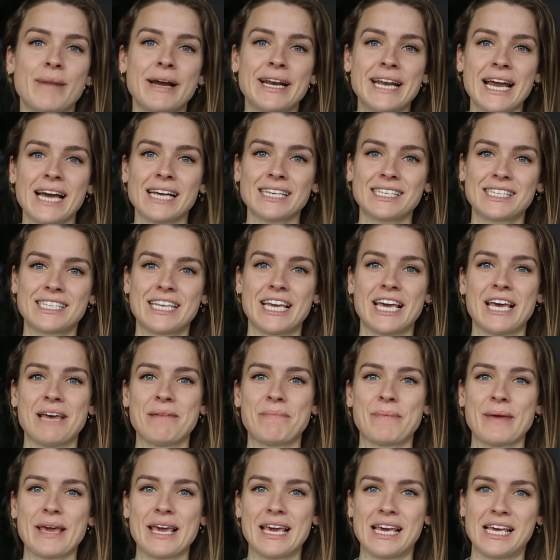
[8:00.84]
My next
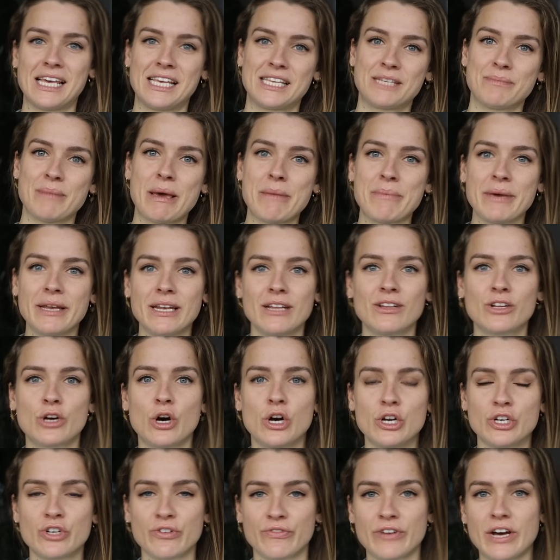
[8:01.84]
tip is maybe a little
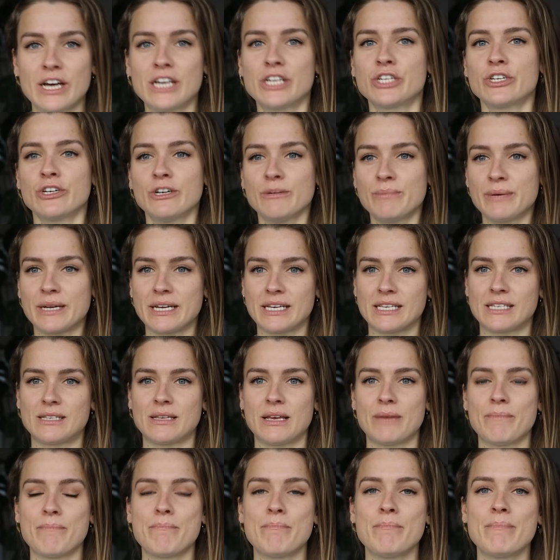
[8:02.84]
controversial, but has
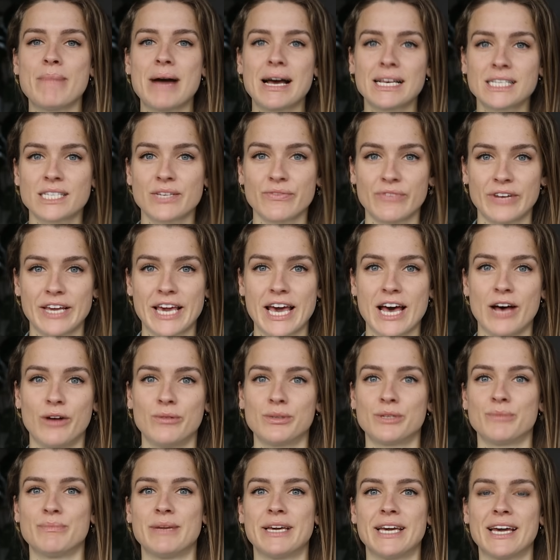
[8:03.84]
massively
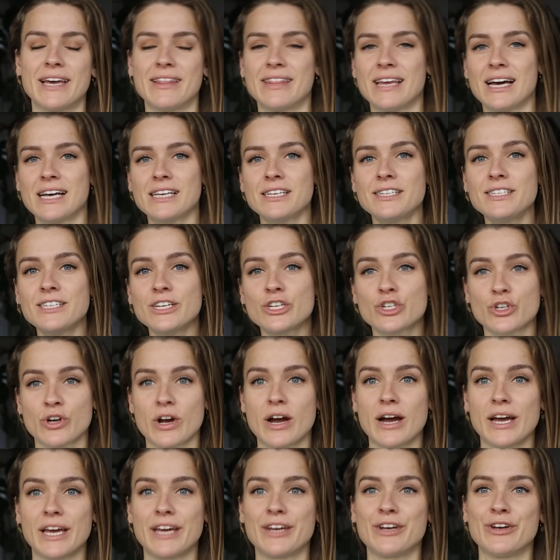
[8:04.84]
helped me, and that is to
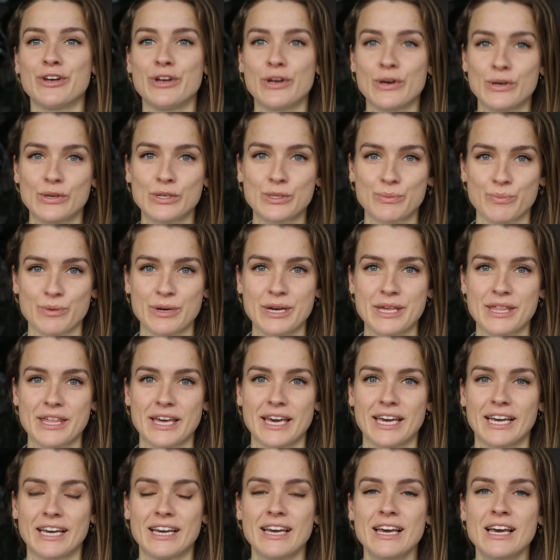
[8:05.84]
try nose
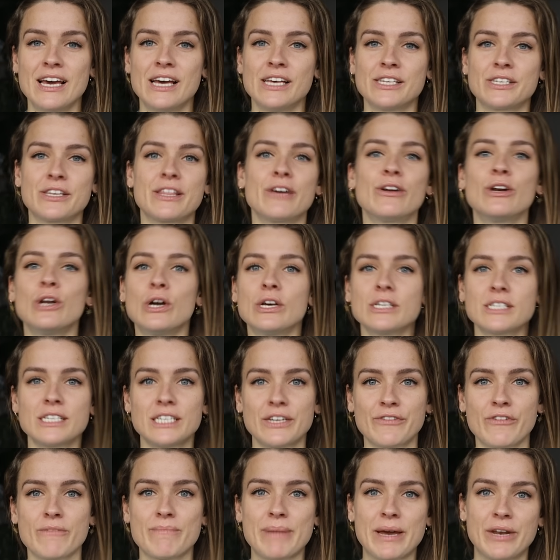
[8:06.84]
breathing. So there are lots of
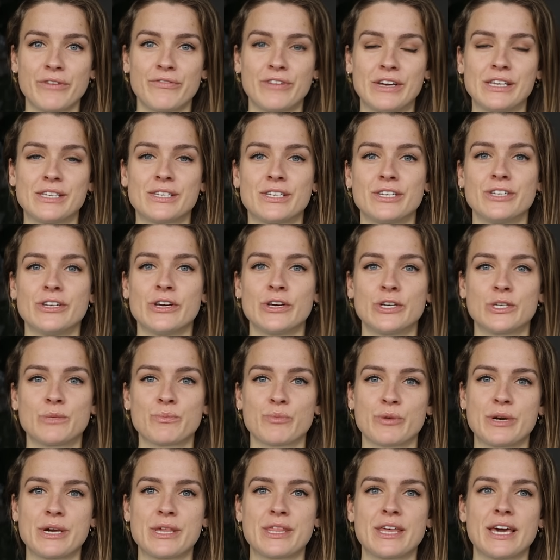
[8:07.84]
different benefits to nose
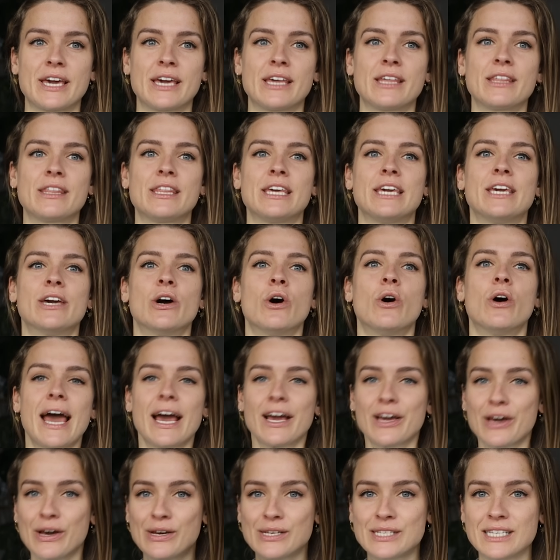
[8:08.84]
breathing. The
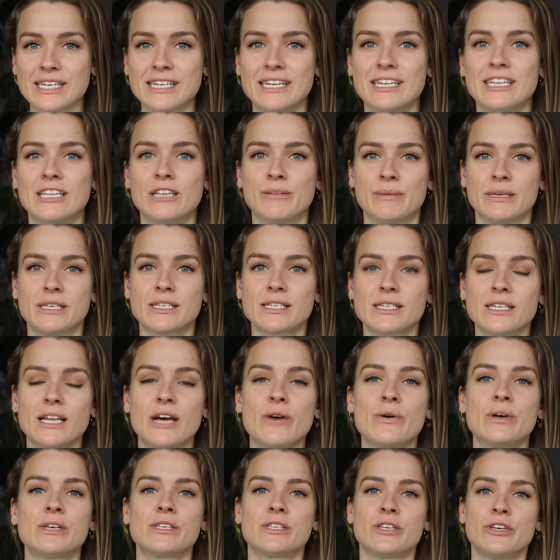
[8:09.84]
air goes in a little bit
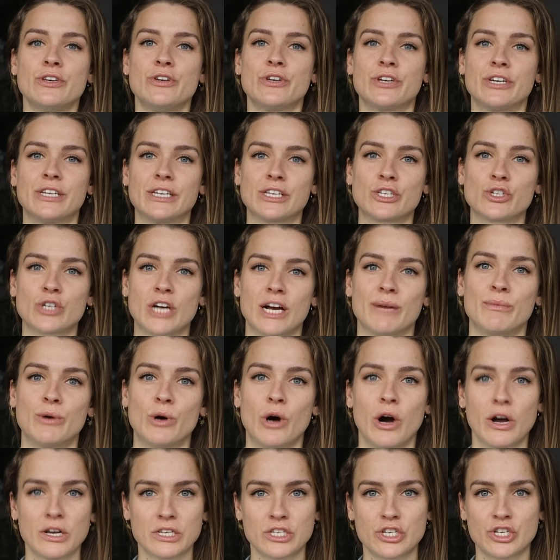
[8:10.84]
slower so you can extract
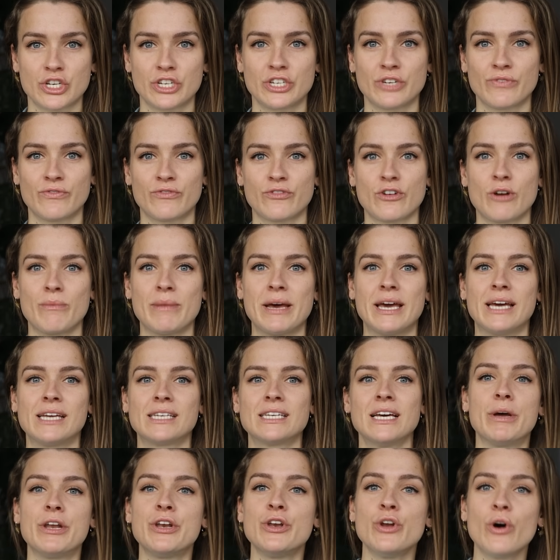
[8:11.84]
more oxygen from
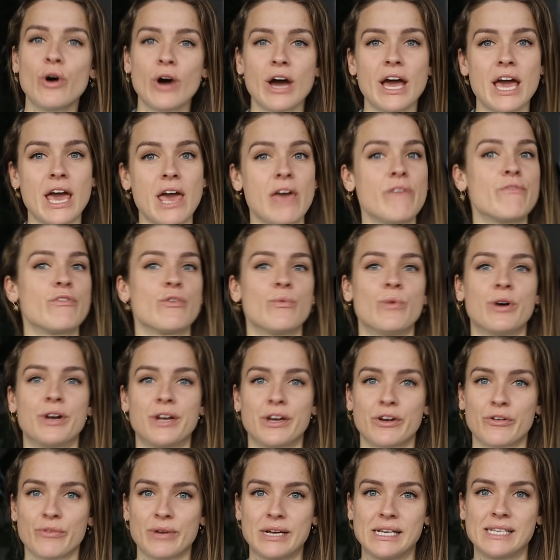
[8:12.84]
it, but not everyone
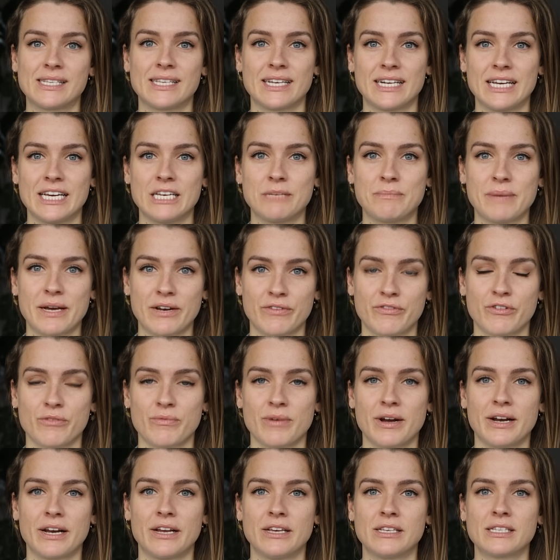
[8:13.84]
agrees that it is better for
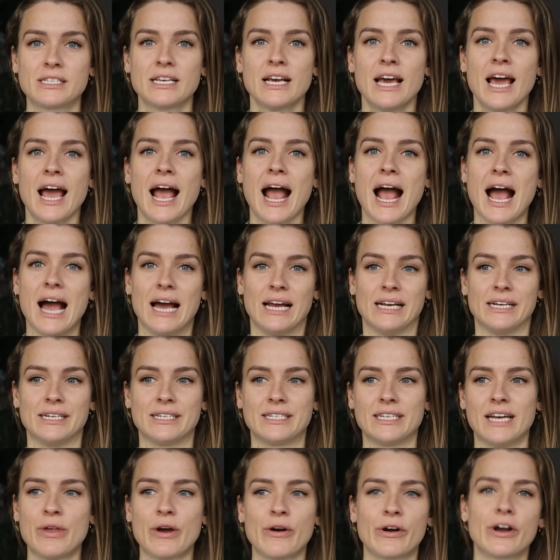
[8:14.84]
runners,
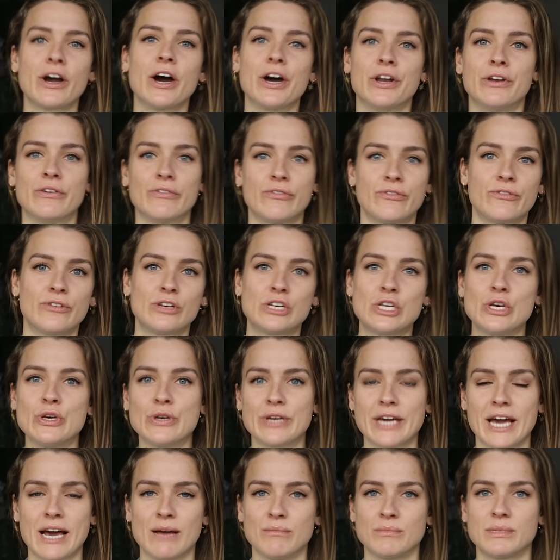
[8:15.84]
and there are kind of
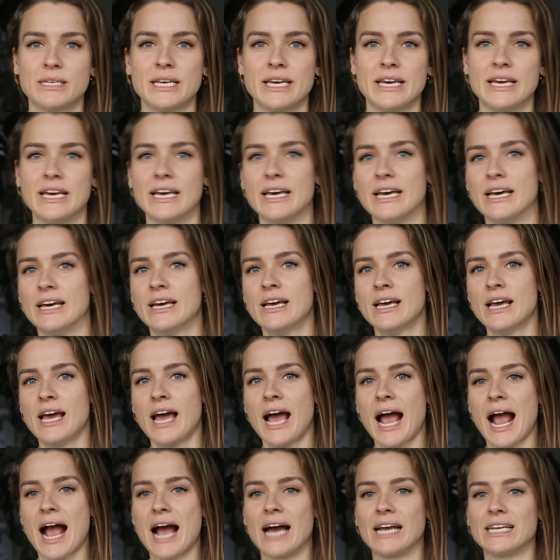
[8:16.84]
two camps here,
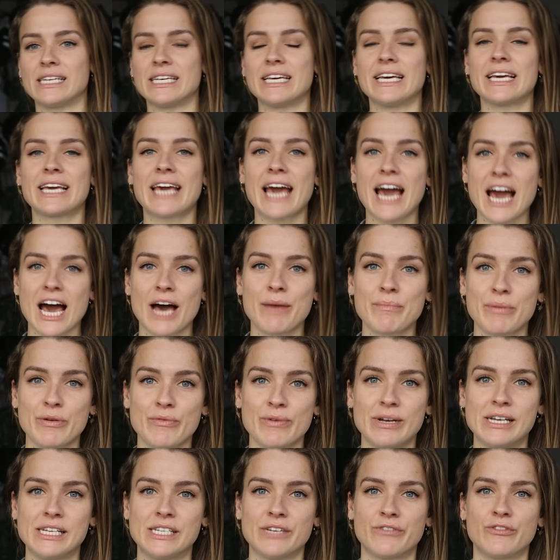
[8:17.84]
and it can be
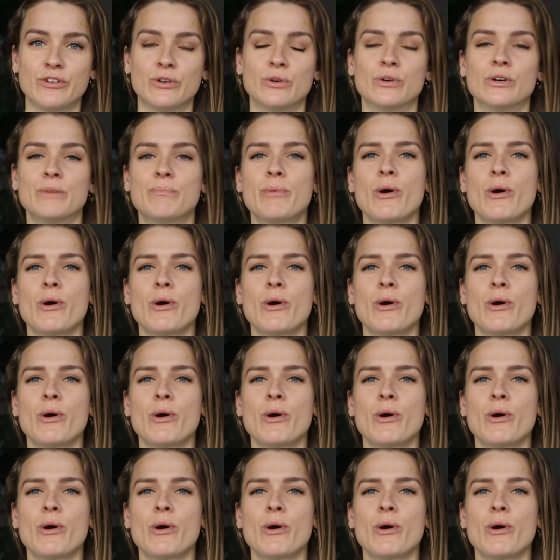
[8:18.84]
really difficult.